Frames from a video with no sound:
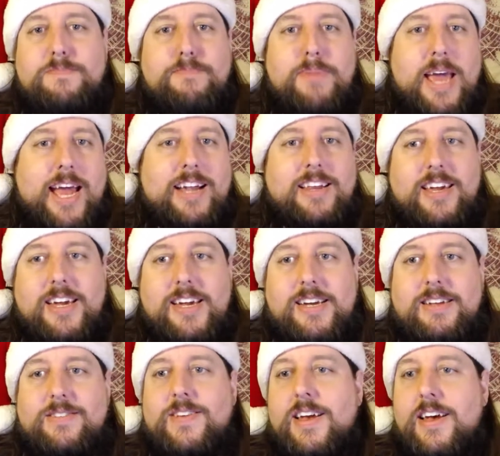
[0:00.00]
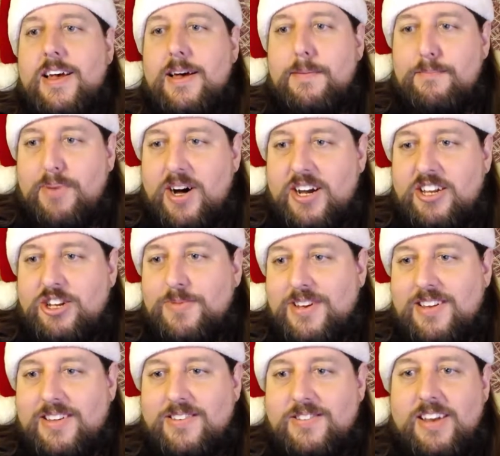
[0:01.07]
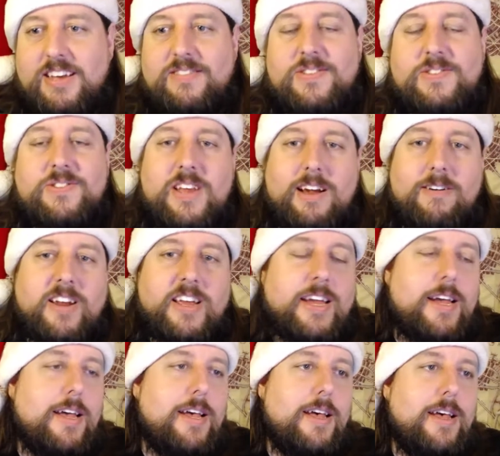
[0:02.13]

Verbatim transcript: bad kids. Punishment is necessary.